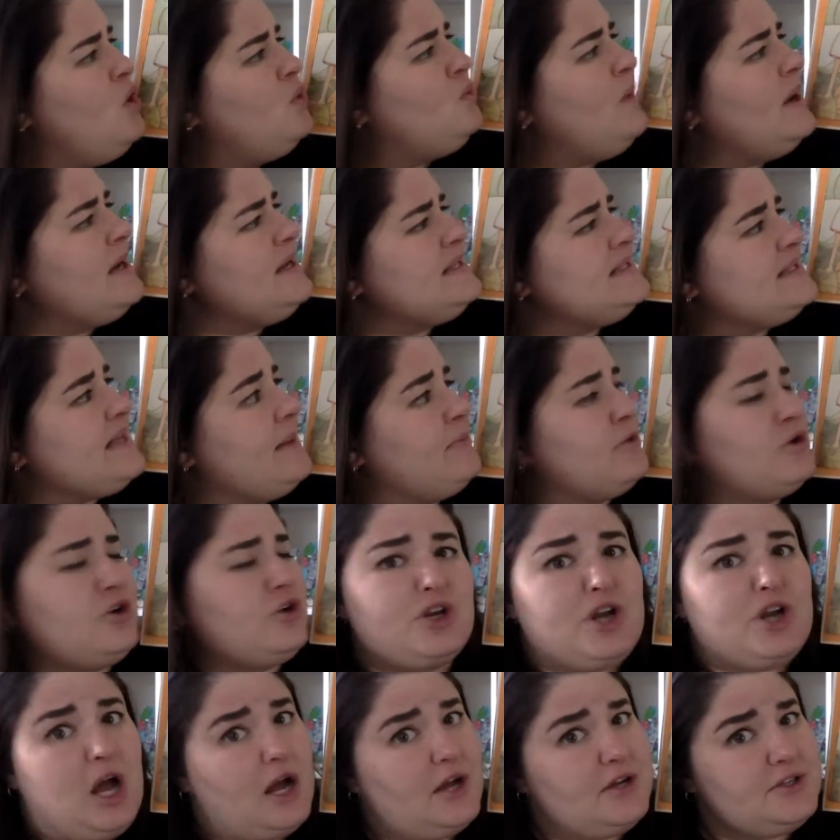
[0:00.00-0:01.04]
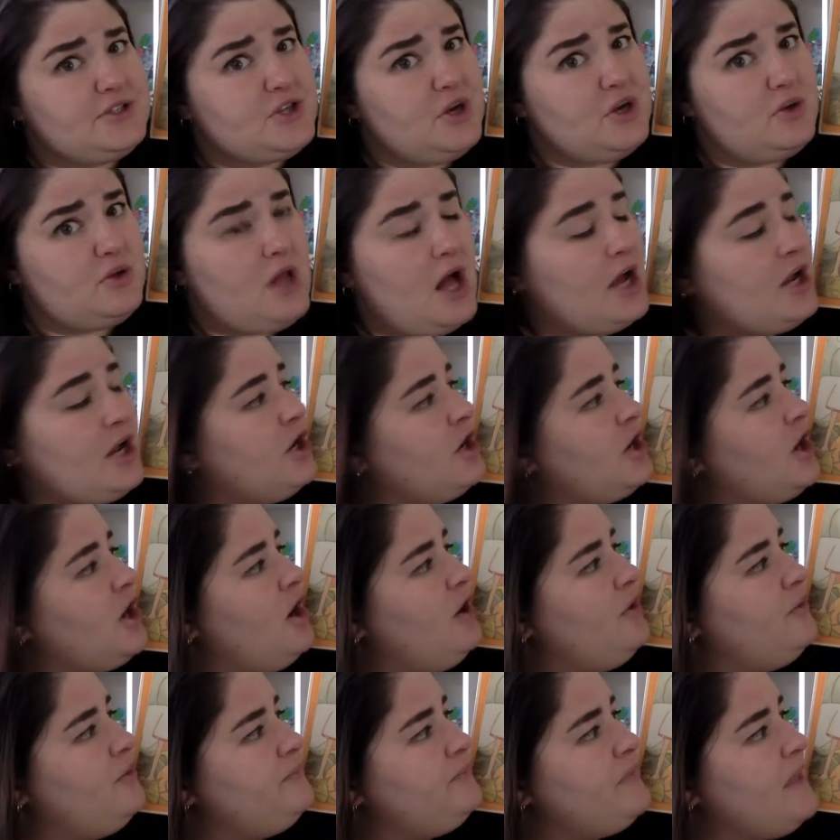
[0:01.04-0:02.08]
One summer not so long
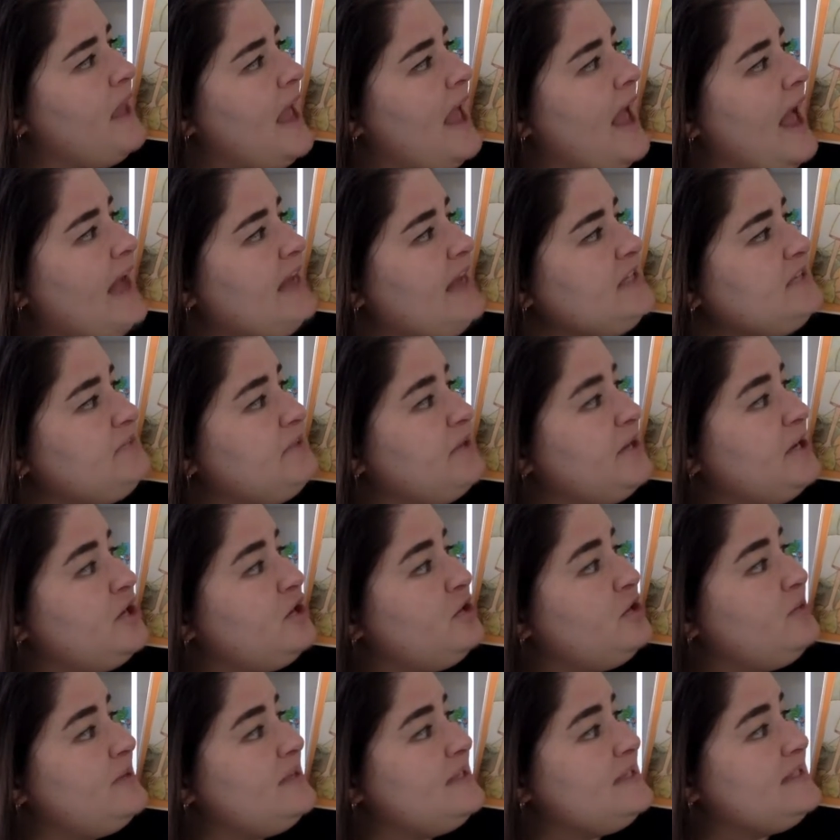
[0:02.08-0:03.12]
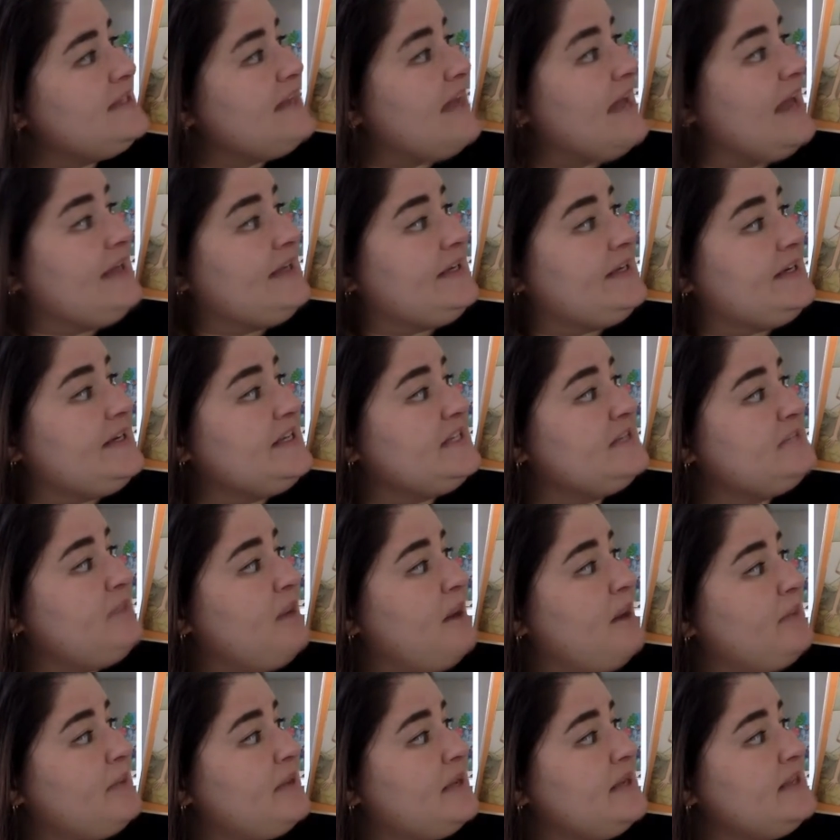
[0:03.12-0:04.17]
ago, as Peter was tending his
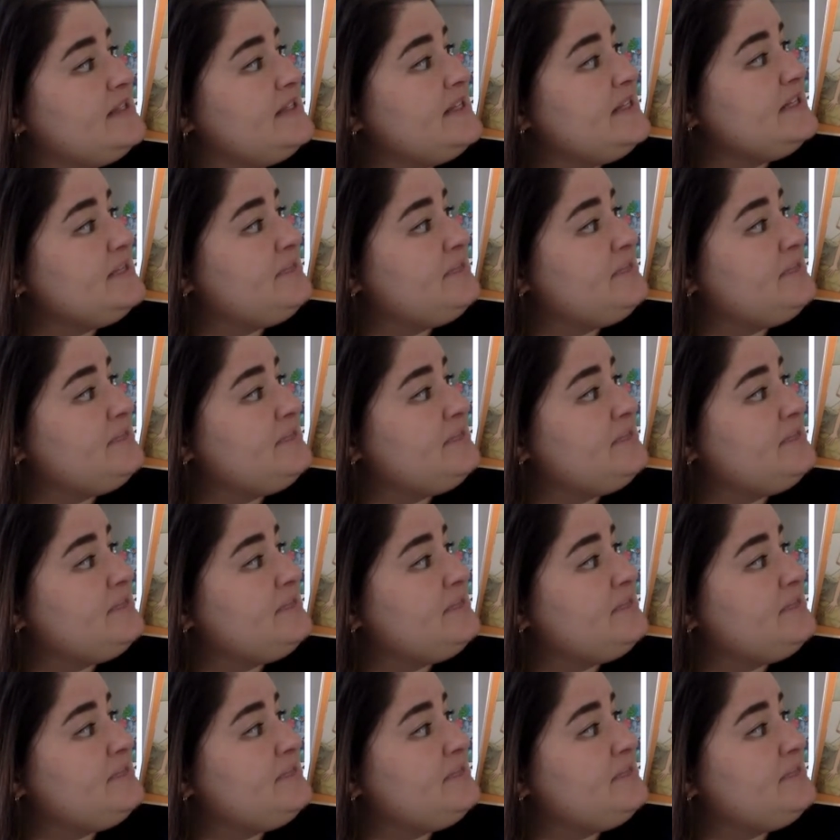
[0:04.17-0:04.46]
pumpkins, he